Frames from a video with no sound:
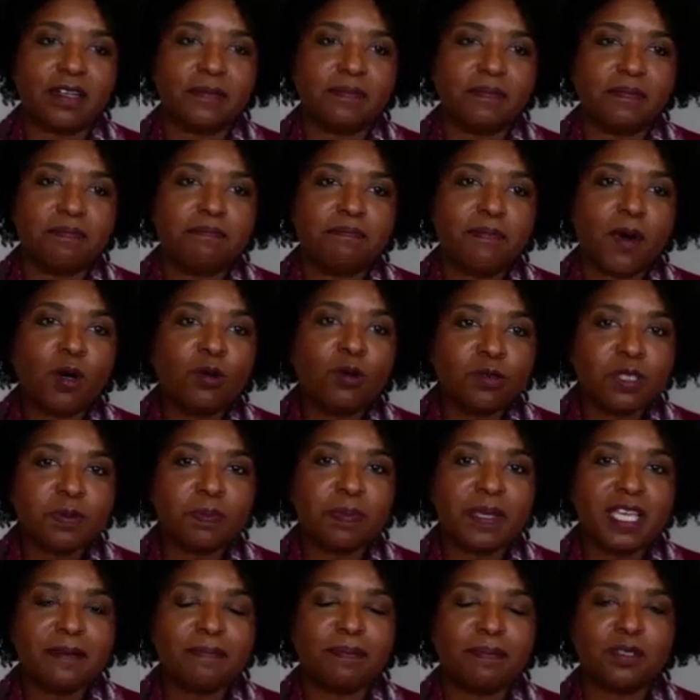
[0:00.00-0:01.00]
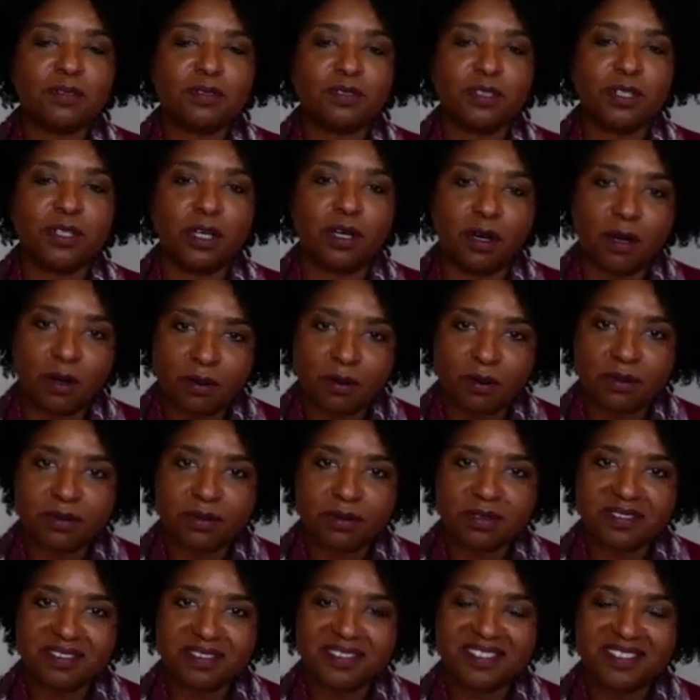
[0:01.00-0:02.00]
most people
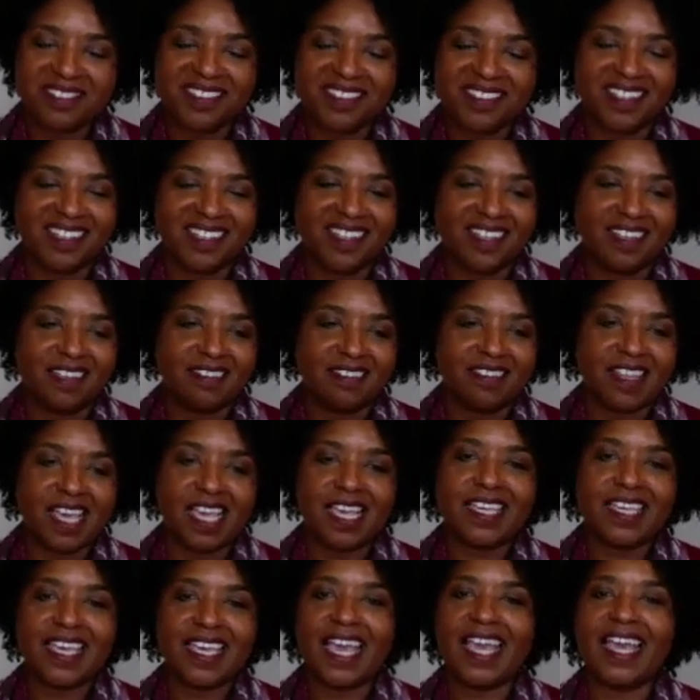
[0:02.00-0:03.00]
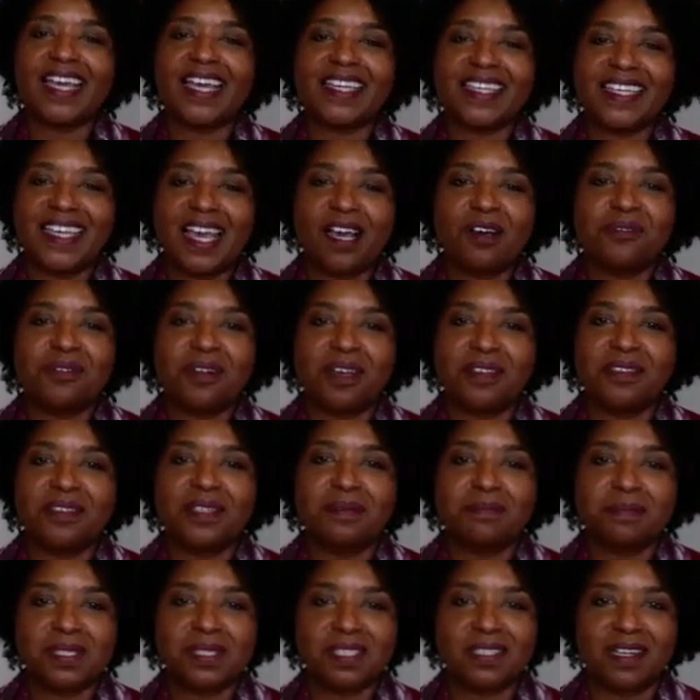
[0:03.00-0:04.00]
know they can't count on
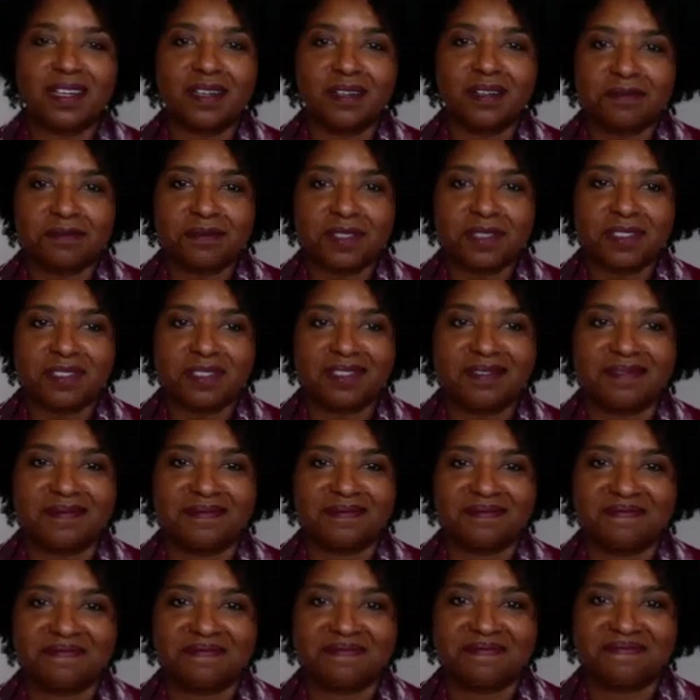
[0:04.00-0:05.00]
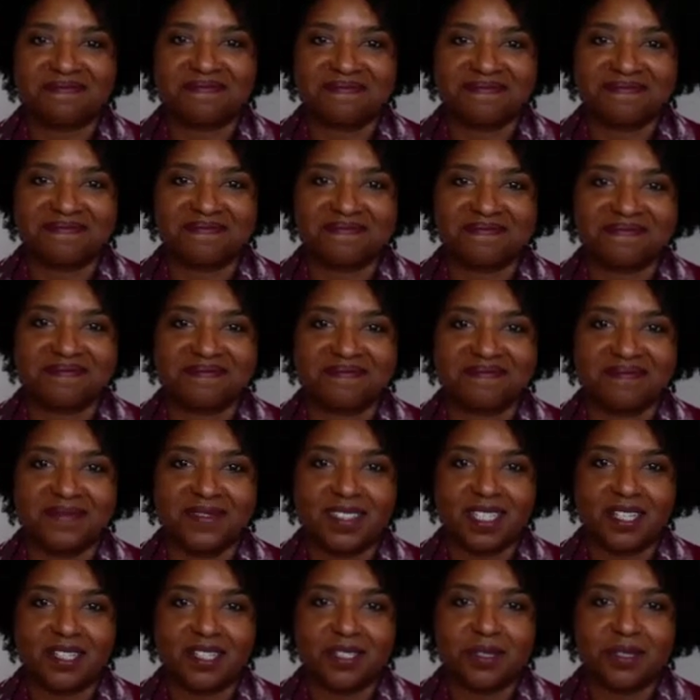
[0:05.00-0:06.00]
themselves.
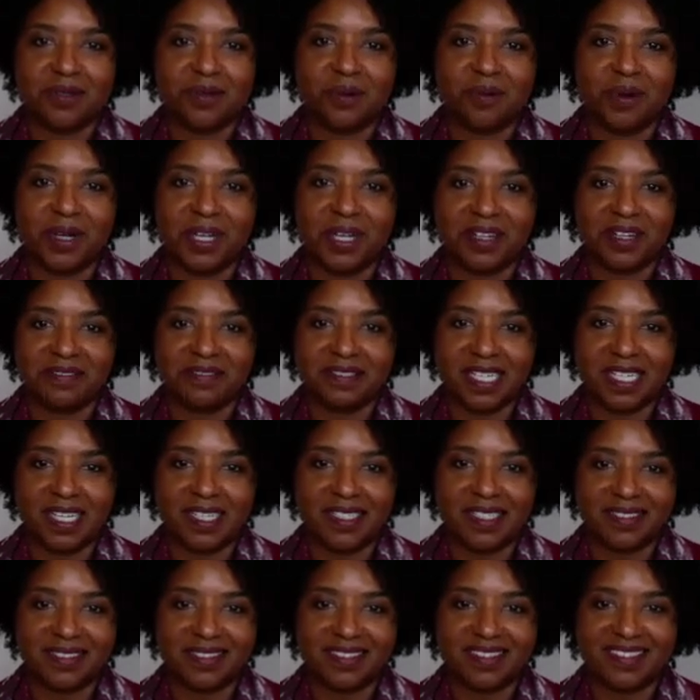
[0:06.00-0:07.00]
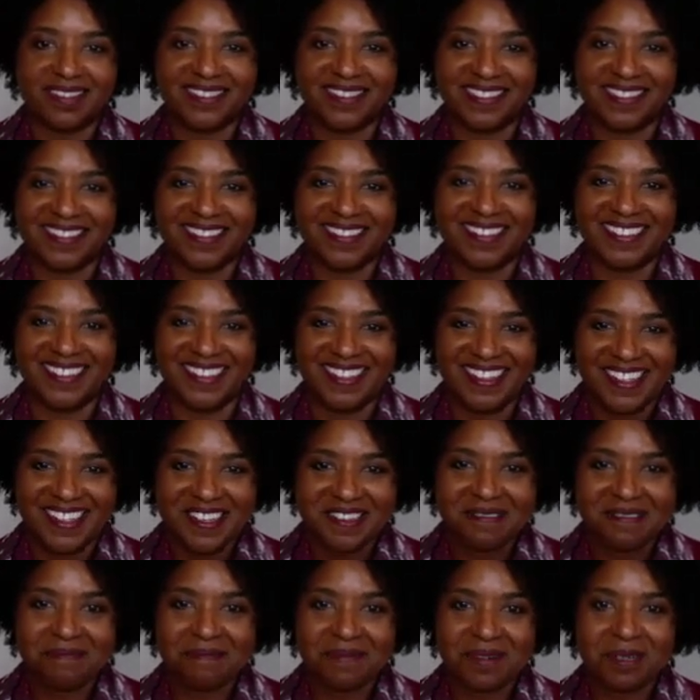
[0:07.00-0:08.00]
Are you aware of that?
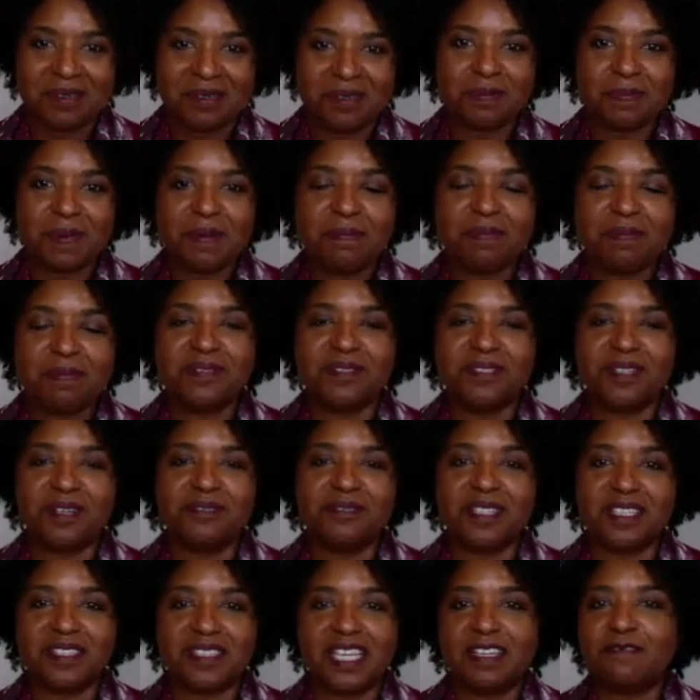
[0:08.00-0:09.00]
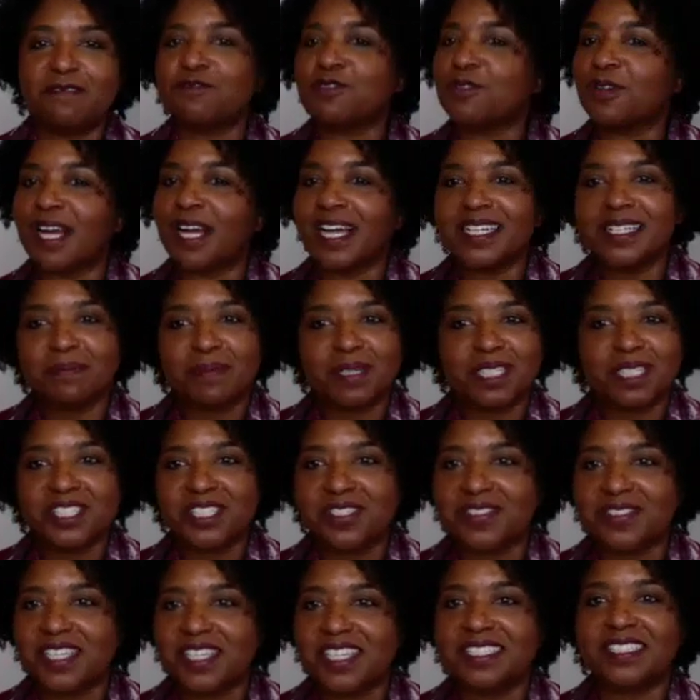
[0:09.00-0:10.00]
Most people know that they've tried a bunch
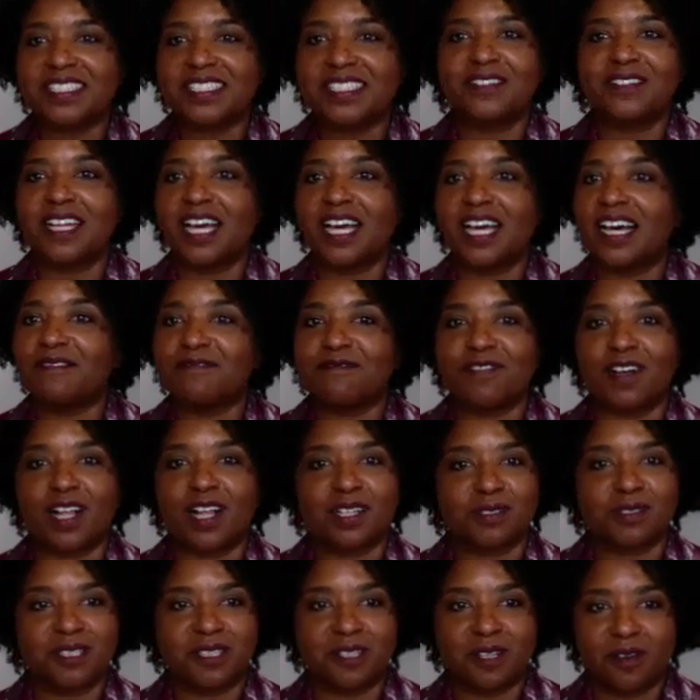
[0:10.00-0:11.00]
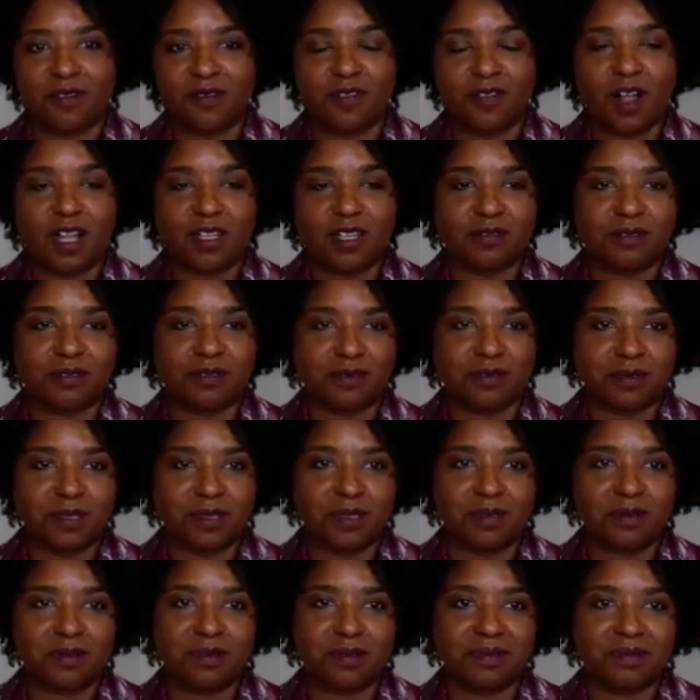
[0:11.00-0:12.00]
of things and not followed
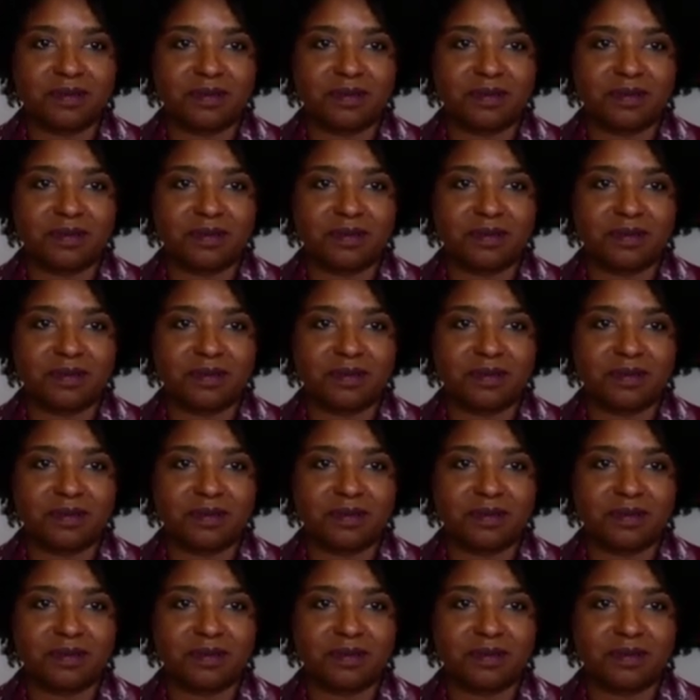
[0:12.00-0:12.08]
through.